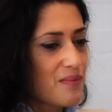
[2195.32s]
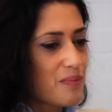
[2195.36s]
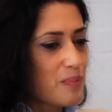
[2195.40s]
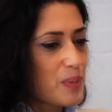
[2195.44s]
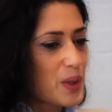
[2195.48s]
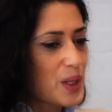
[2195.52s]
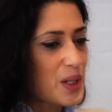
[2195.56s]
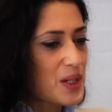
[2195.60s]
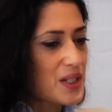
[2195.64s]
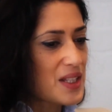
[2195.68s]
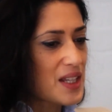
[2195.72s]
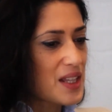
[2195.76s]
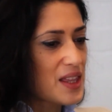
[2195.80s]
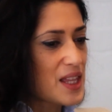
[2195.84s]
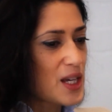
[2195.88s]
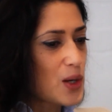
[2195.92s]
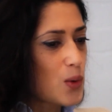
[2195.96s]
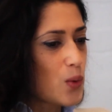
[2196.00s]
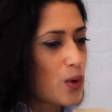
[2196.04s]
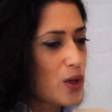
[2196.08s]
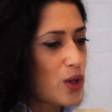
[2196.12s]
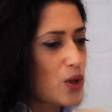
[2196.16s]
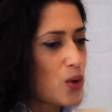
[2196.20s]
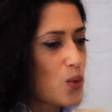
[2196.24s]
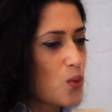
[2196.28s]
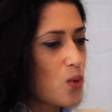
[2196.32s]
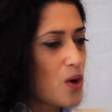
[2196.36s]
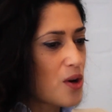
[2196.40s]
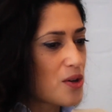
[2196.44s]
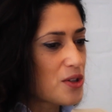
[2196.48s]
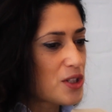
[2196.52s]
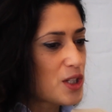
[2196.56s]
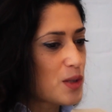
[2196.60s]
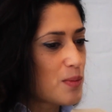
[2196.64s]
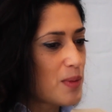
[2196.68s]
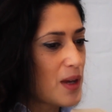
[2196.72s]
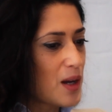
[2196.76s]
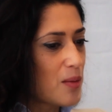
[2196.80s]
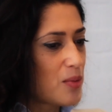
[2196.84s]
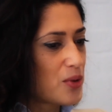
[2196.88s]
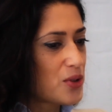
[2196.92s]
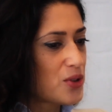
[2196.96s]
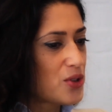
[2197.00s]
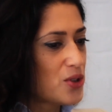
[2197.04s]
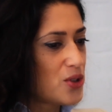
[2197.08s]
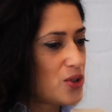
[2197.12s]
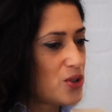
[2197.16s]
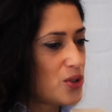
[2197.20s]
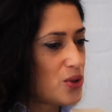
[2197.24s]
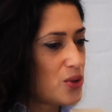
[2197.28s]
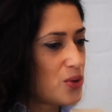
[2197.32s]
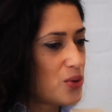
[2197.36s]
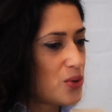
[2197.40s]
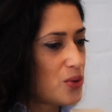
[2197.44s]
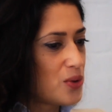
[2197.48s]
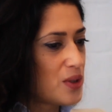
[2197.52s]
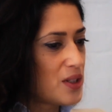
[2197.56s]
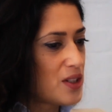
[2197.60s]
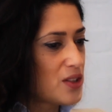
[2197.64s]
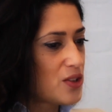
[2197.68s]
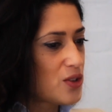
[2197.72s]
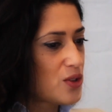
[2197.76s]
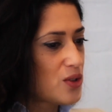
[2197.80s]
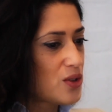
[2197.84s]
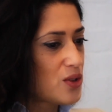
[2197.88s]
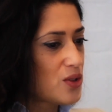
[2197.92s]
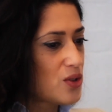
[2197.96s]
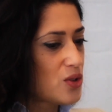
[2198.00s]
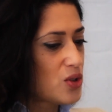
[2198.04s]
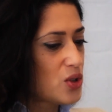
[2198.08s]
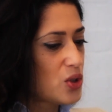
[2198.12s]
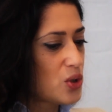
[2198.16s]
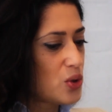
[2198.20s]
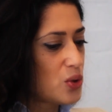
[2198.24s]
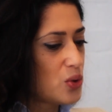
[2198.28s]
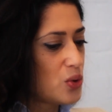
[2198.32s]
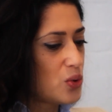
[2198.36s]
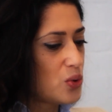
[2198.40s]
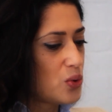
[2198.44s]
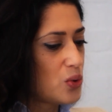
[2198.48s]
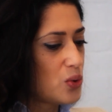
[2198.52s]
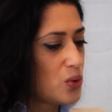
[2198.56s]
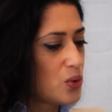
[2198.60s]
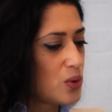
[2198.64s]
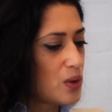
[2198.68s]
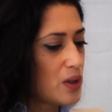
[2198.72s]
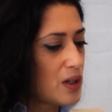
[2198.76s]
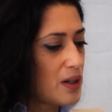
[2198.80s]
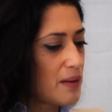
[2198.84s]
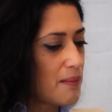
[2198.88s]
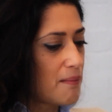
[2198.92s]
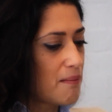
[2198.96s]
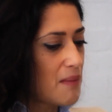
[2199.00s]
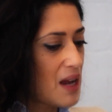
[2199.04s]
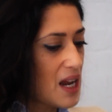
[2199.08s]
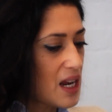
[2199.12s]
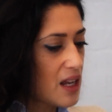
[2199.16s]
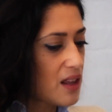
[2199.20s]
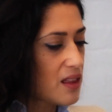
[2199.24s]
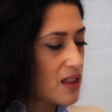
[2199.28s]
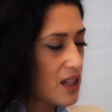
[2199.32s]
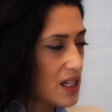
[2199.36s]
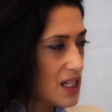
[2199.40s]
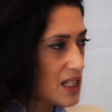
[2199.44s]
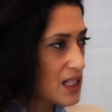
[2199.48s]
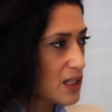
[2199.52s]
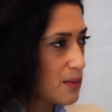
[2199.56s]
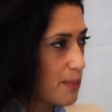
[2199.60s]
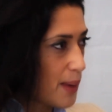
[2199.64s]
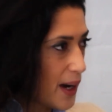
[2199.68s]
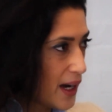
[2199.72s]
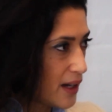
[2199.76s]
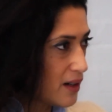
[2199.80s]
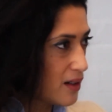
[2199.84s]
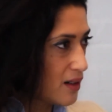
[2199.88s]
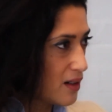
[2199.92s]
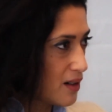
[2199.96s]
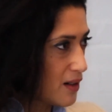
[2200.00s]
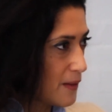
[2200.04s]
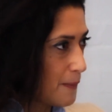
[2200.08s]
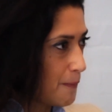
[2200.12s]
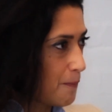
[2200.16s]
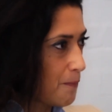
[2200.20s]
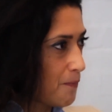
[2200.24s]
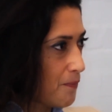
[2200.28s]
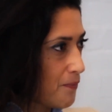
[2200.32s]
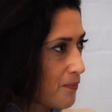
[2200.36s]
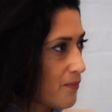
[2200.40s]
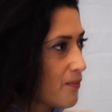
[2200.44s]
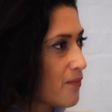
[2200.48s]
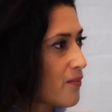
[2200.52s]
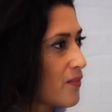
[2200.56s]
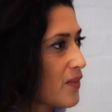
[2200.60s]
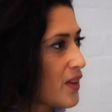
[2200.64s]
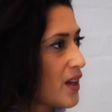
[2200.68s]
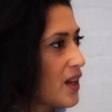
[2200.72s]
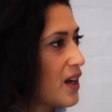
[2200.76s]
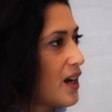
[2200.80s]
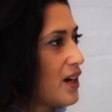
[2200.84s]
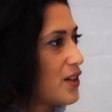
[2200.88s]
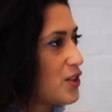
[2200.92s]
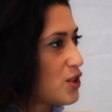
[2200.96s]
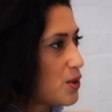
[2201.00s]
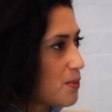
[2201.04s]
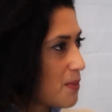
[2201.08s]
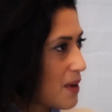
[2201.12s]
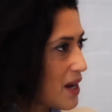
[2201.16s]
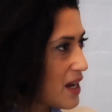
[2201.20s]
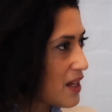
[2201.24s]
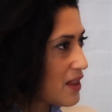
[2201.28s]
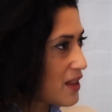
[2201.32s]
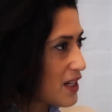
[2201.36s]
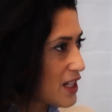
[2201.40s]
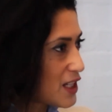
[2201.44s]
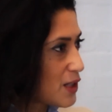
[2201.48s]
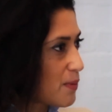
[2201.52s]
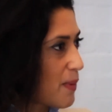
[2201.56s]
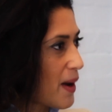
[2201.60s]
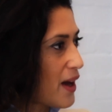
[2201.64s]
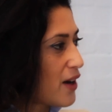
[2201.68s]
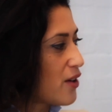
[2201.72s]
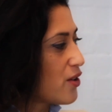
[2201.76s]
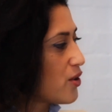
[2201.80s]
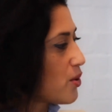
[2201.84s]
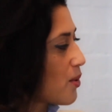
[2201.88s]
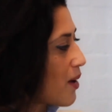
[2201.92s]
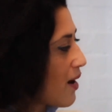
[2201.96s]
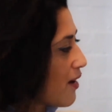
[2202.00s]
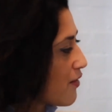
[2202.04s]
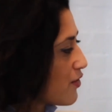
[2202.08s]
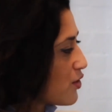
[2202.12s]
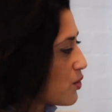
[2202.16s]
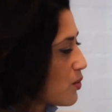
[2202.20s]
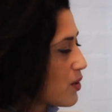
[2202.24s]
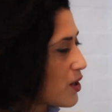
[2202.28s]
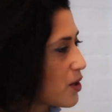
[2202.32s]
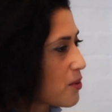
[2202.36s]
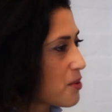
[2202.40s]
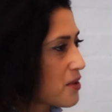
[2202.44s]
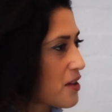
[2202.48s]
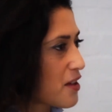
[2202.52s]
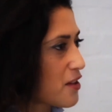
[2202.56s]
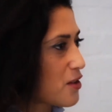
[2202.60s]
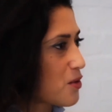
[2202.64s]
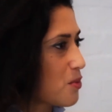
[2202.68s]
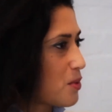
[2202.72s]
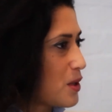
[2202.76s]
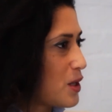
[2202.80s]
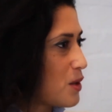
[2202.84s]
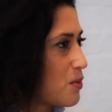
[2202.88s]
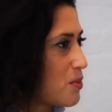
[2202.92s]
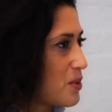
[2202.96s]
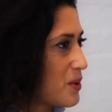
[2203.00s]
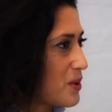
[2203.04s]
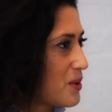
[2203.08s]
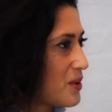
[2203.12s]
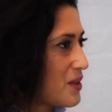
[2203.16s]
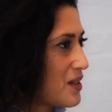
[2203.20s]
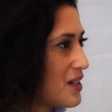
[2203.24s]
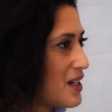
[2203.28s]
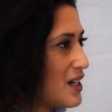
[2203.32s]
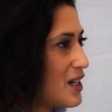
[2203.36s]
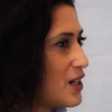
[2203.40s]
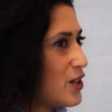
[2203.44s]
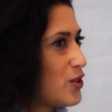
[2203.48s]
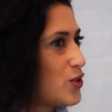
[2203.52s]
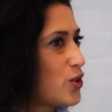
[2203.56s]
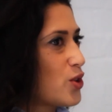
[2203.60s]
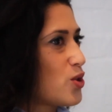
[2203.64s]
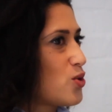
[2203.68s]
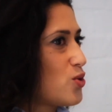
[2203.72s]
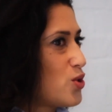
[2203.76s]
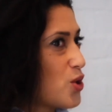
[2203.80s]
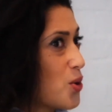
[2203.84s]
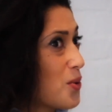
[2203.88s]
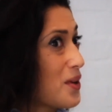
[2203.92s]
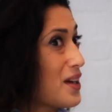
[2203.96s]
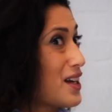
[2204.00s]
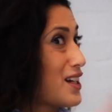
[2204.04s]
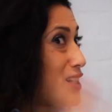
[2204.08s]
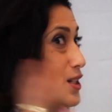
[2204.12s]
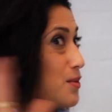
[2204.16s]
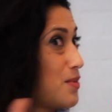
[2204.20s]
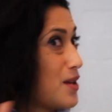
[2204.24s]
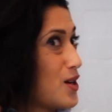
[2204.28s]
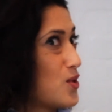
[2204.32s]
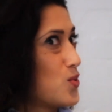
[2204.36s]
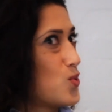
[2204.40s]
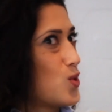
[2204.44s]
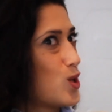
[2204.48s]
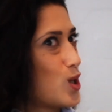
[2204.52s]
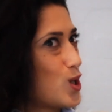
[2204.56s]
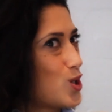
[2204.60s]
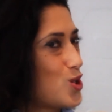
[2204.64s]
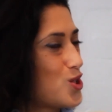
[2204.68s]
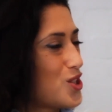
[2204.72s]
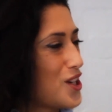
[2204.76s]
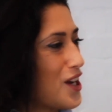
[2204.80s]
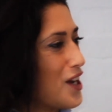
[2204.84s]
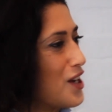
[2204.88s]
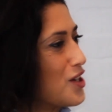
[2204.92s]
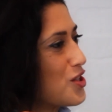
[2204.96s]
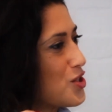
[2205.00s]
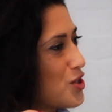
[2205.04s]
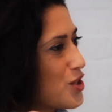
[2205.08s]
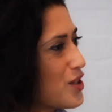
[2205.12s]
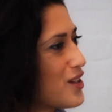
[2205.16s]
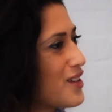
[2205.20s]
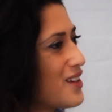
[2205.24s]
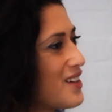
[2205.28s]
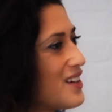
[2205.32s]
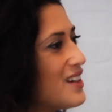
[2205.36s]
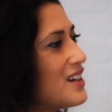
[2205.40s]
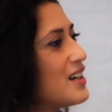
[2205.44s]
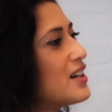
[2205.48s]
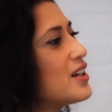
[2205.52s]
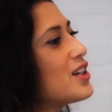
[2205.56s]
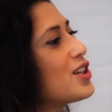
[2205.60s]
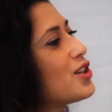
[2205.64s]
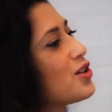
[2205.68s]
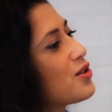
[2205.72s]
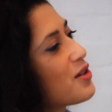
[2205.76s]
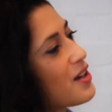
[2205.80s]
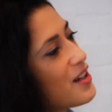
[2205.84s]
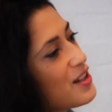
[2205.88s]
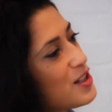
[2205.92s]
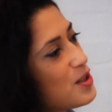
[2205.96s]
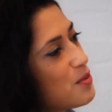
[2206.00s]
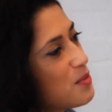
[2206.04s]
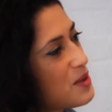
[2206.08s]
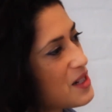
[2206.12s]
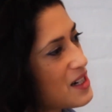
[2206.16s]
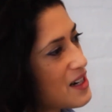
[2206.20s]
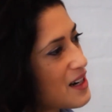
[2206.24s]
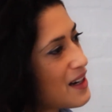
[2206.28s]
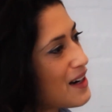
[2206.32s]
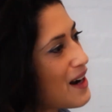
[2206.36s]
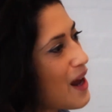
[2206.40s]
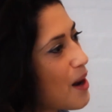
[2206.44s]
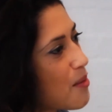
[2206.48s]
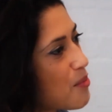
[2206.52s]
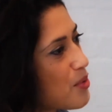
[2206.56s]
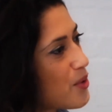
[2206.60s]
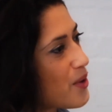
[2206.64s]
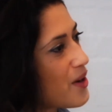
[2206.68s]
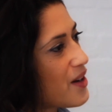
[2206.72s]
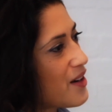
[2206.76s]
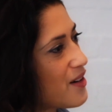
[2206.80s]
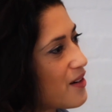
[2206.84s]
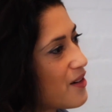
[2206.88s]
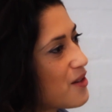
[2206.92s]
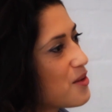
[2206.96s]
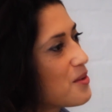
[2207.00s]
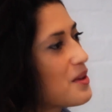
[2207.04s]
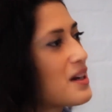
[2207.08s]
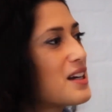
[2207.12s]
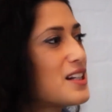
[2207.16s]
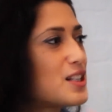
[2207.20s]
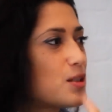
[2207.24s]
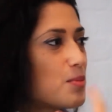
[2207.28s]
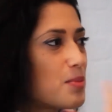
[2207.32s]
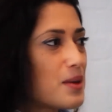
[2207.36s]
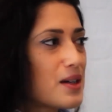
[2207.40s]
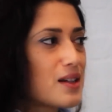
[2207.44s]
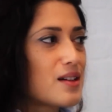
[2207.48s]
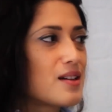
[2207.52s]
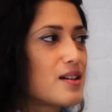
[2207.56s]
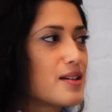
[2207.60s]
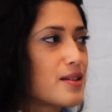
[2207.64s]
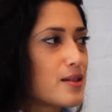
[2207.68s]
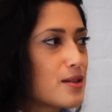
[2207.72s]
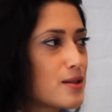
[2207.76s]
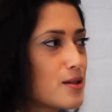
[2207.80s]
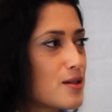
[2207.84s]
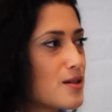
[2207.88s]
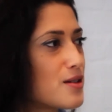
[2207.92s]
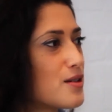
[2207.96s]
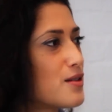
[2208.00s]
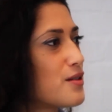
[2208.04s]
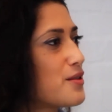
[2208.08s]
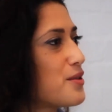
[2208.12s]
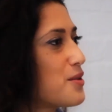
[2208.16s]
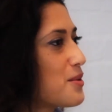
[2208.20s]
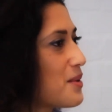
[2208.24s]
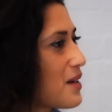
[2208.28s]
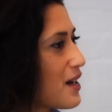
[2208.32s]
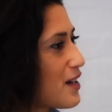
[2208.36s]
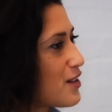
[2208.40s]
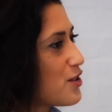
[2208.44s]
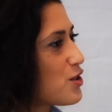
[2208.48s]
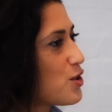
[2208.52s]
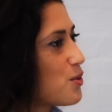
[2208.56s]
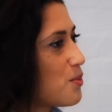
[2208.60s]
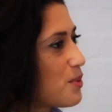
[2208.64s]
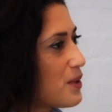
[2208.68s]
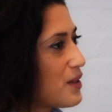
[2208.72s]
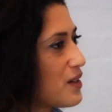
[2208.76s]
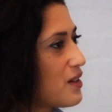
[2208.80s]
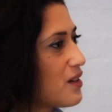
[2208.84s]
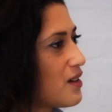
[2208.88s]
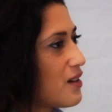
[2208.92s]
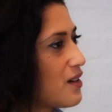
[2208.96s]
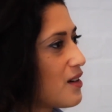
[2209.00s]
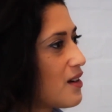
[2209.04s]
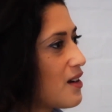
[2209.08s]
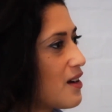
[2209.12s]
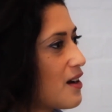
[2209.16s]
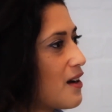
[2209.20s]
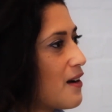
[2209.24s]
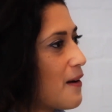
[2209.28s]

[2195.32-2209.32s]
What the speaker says: Because I think what you want to be able to do is to make things better. And to make things better you have to work with other people. So you don't get to be a world changer. You get to be a collaborator, you get to be a listener, you get to be,